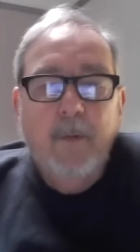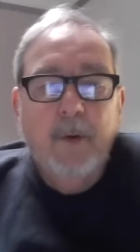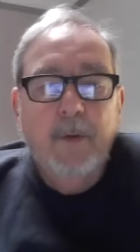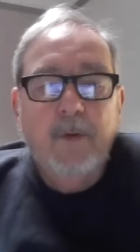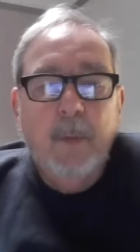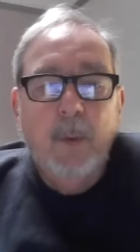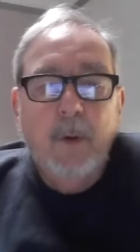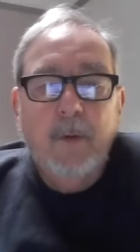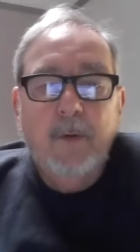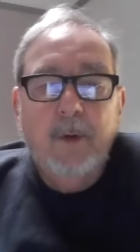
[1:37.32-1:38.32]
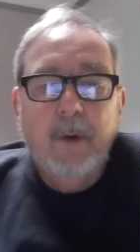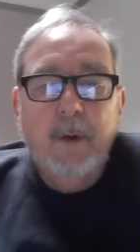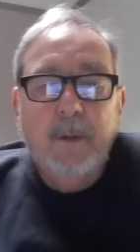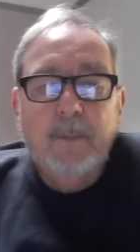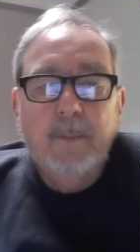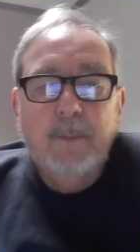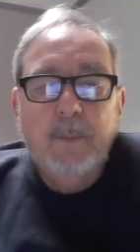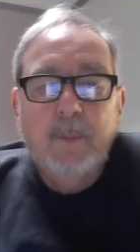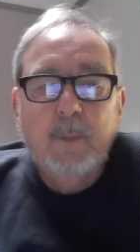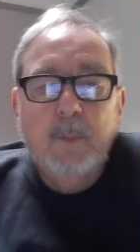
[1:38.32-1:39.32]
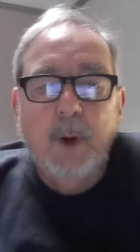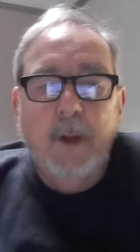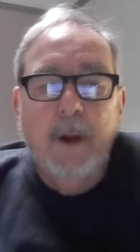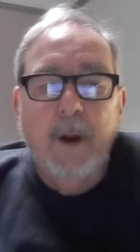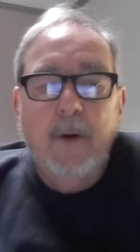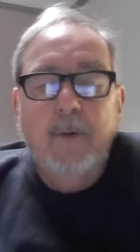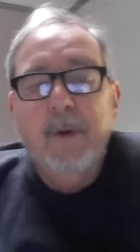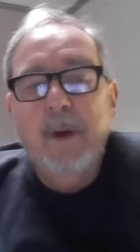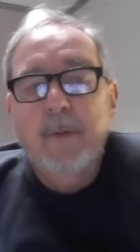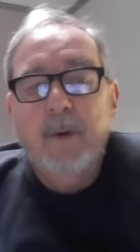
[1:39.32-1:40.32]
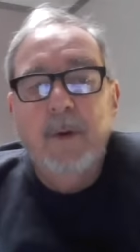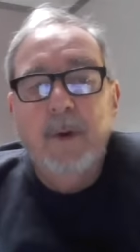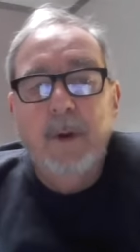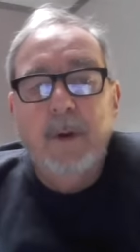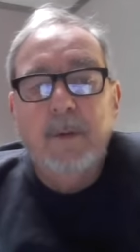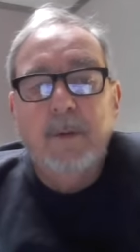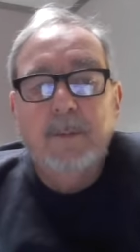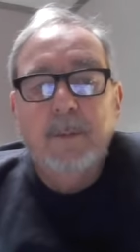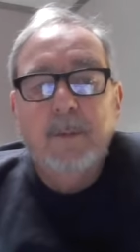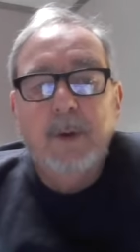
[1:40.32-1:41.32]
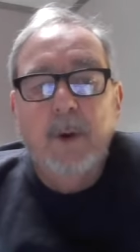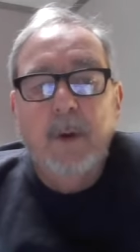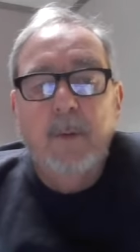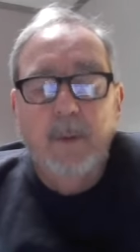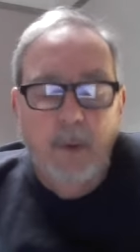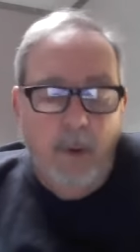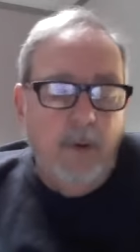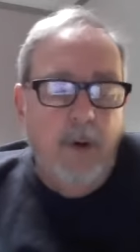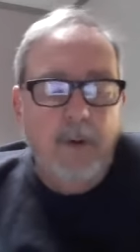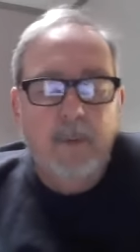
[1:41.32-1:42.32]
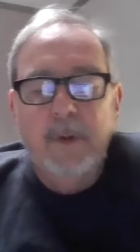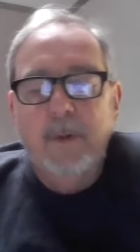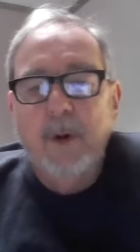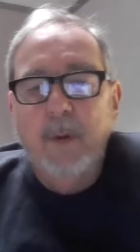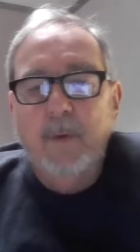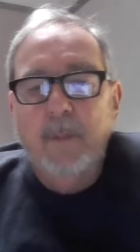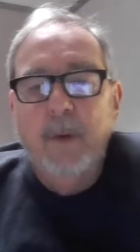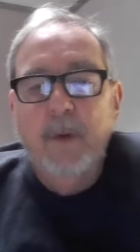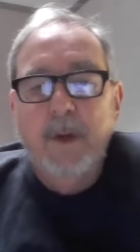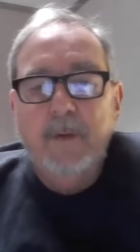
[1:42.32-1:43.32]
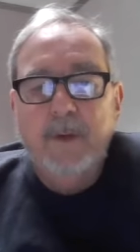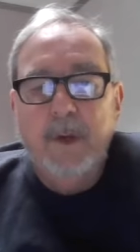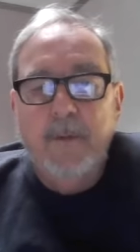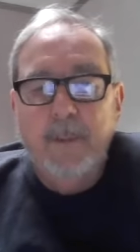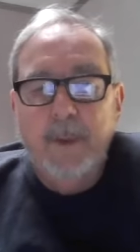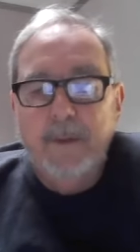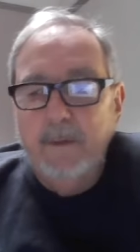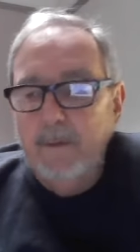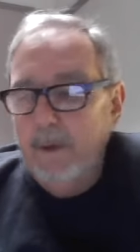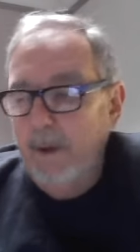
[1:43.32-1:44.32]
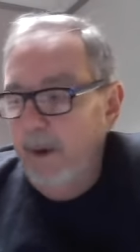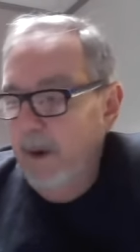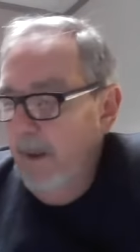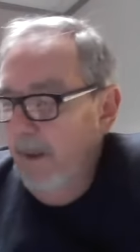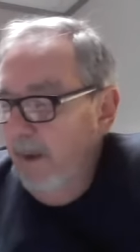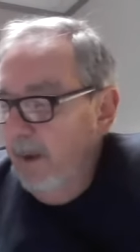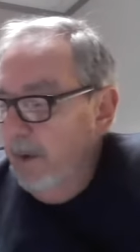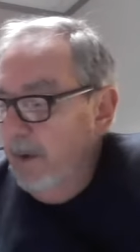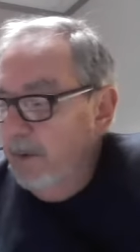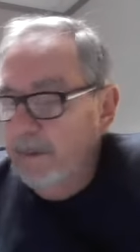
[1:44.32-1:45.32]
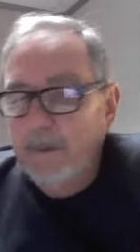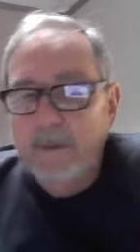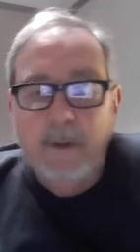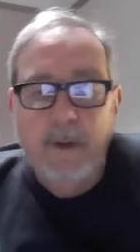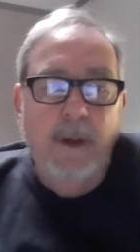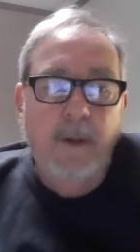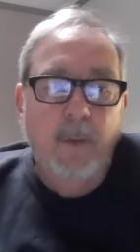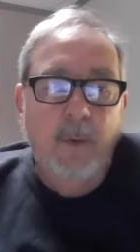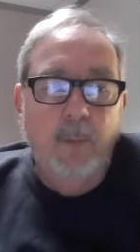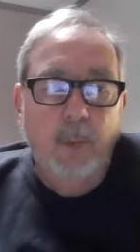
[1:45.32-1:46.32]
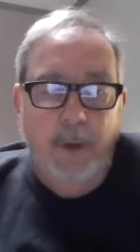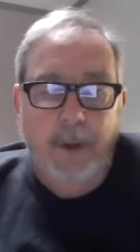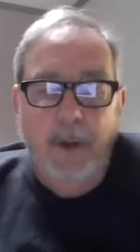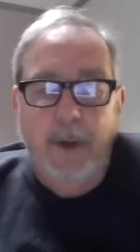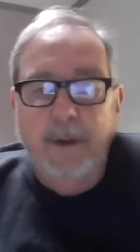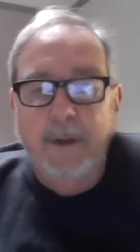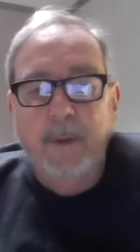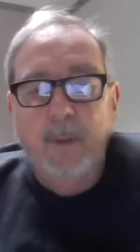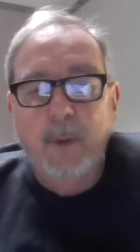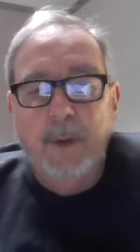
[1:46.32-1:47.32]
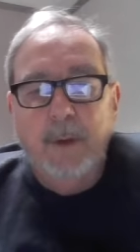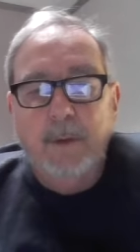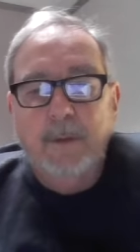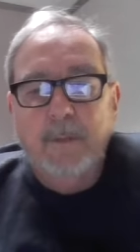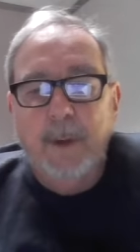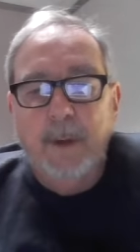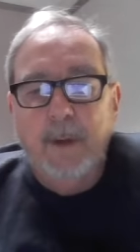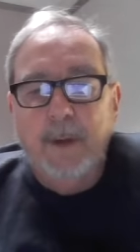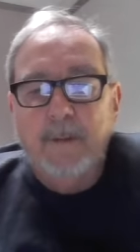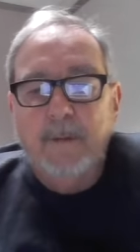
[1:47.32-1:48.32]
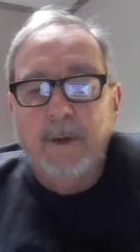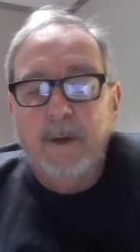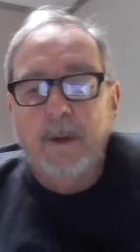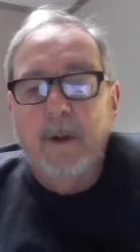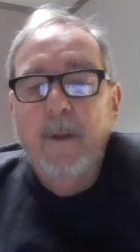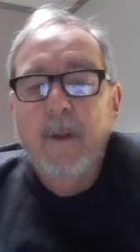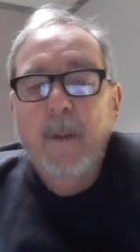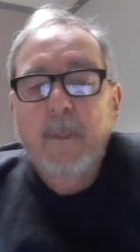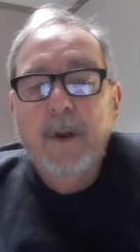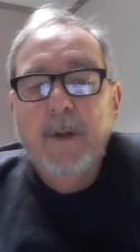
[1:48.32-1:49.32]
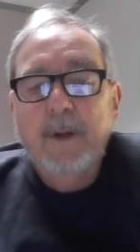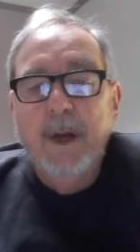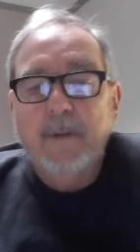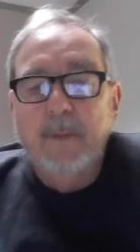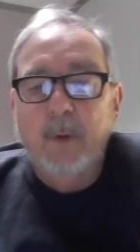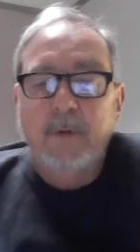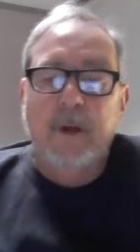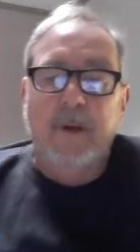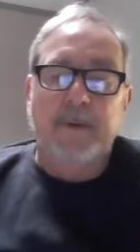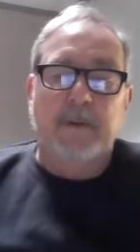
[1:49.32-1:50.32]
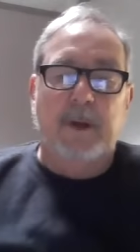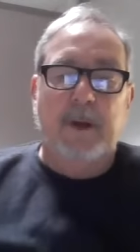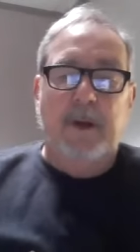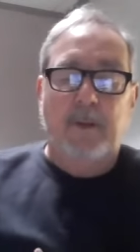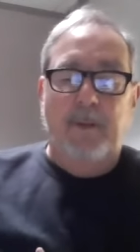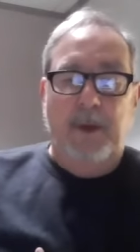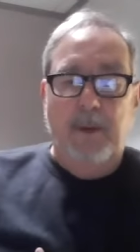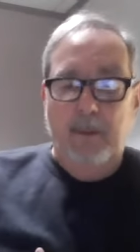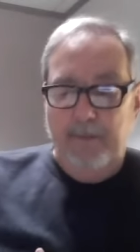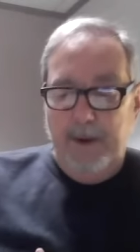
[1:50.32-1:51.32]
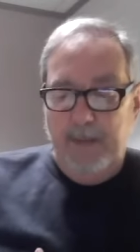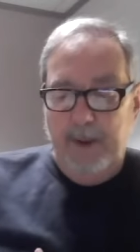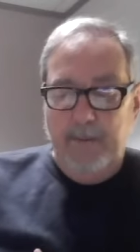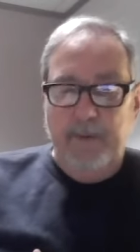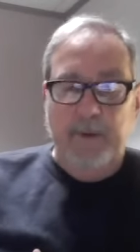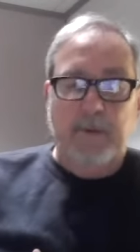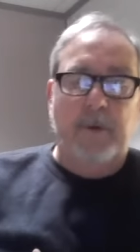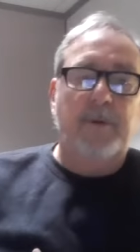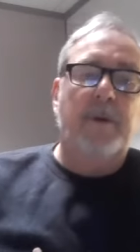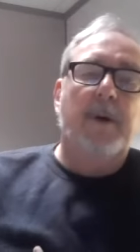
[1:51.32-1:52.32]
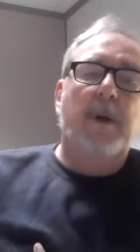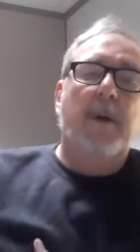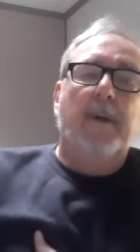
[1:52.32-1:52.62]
Over in sports, um, Bradley Harris covered uh, talking or talked with Coach Pough yesterday from SC State, and needless to say, he was really glad to get a win under his belt last Saturday. But he's got some more stuff to say, and I think you'll find that of interest.